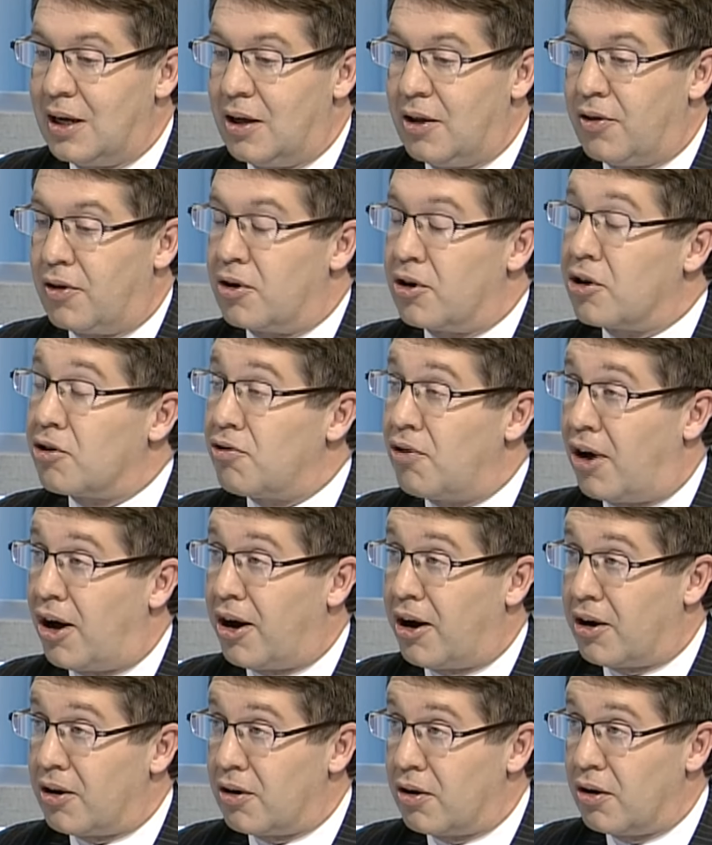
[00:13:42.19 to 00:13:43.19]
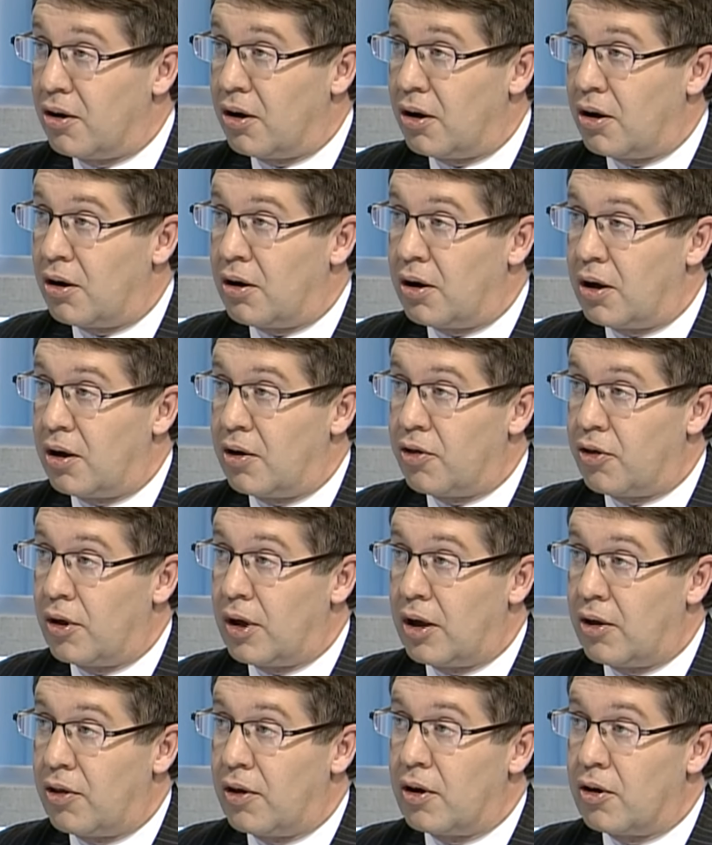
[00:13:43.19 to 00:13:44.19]
decline
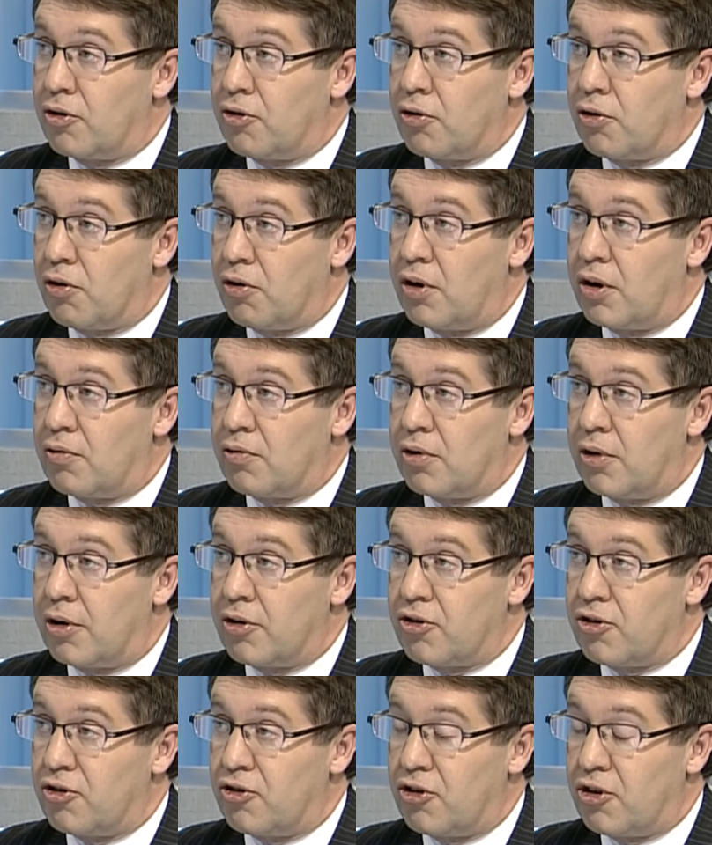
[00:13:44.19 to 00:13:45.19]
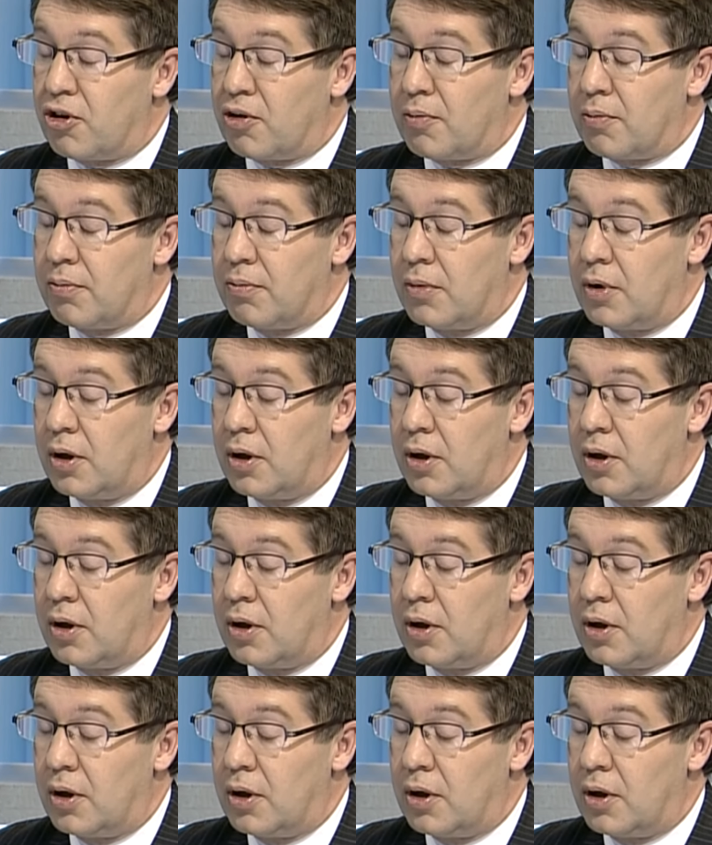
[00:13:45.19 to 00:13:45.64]
in the inter-Korean relationship.